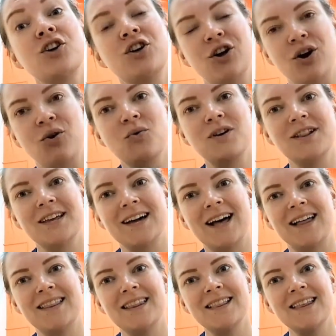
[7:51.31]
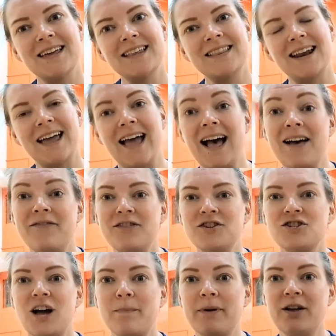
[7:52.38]
go click on the link that I have in the
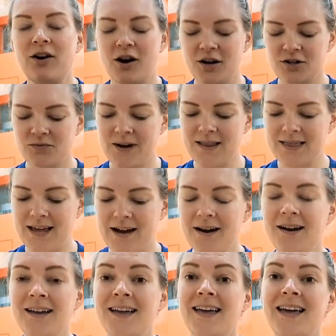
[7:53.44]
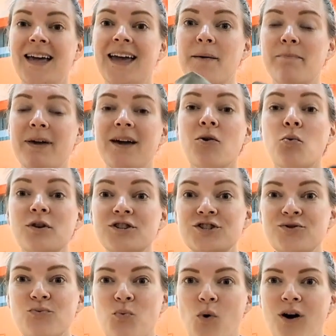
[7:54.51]
shopping cart right there and pick what
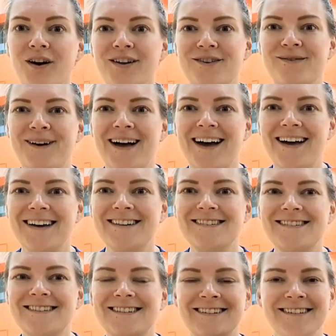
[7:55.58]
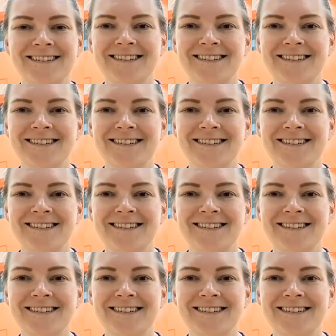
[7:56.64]
you want, you guys.